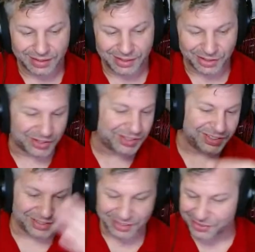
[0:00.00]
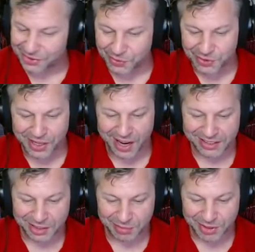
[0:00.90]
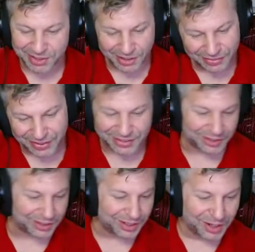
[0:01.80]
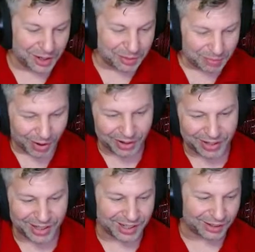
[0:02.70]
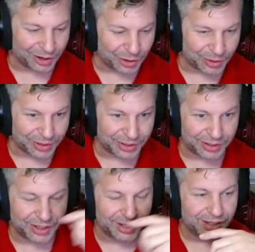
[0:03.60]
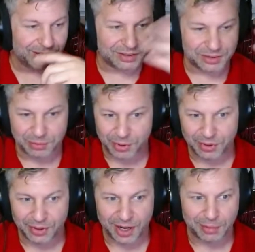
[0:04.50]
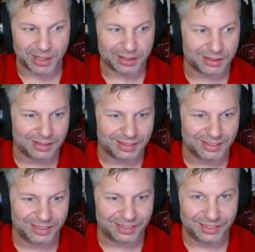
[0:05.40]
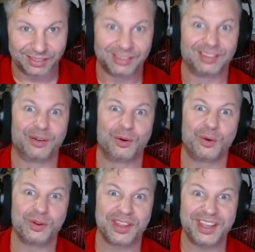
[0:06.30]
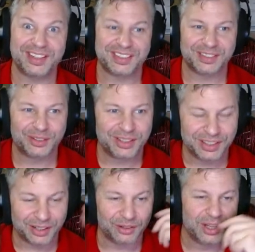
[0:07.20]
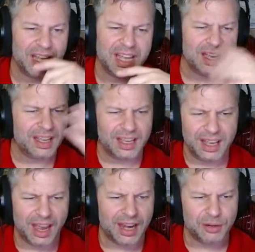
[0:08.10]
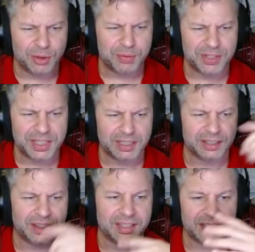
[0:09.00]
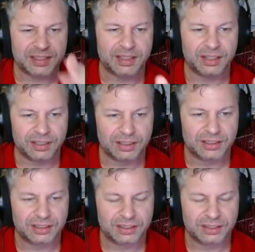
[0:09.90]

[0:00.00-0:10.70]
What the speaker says: you just doing customer service or marketing or some programming or this or any one particular thing. Does it all